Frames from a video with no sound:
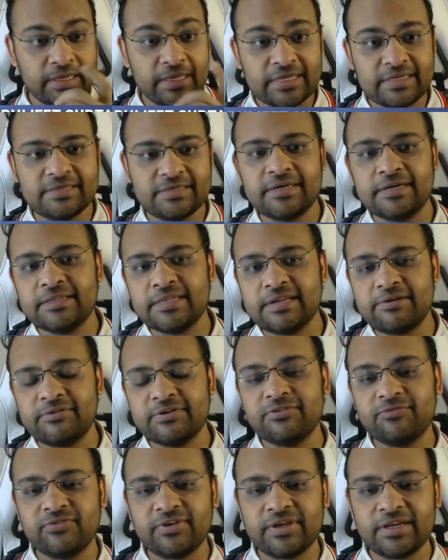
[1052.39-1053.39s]
Instead, there
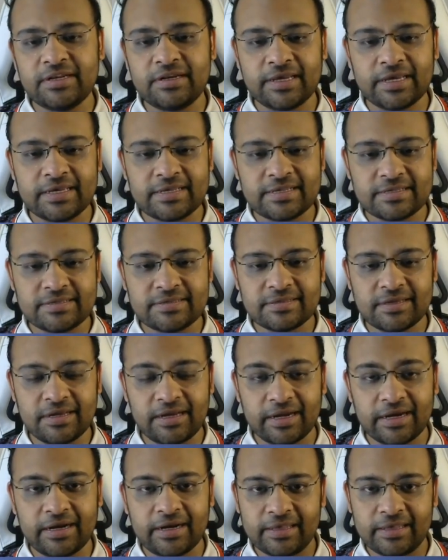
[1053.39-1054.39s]
was a very nice
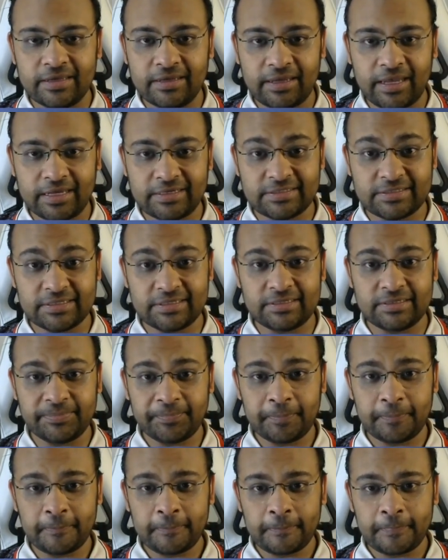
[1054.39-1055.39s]
idea actually,
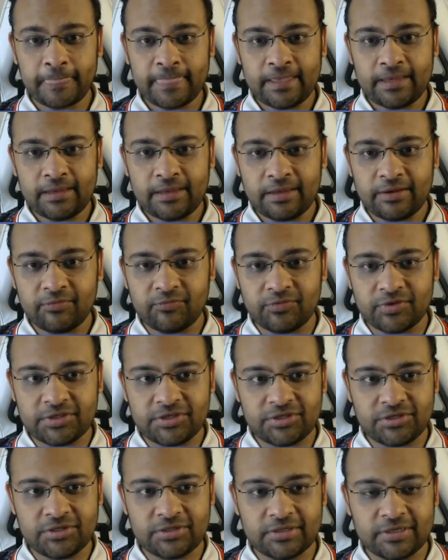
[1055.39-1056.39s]

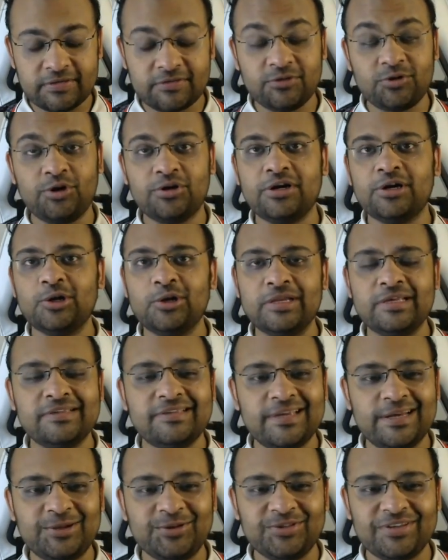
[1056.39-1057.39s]
which is not at all
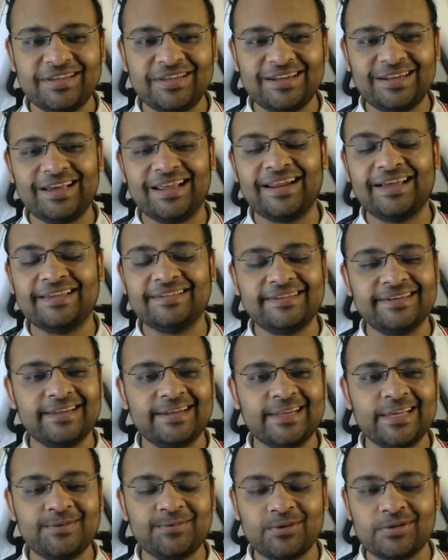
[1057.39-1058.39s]
easy to see in a classical
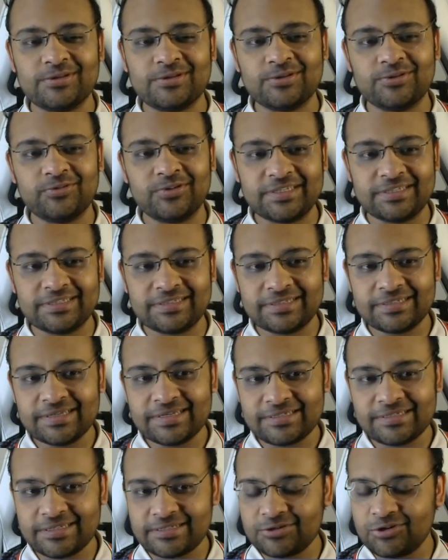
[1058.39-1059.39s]
game also, which is
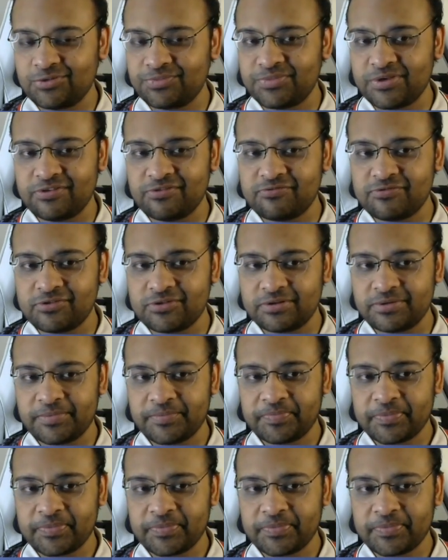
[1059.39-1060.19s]
just go b4,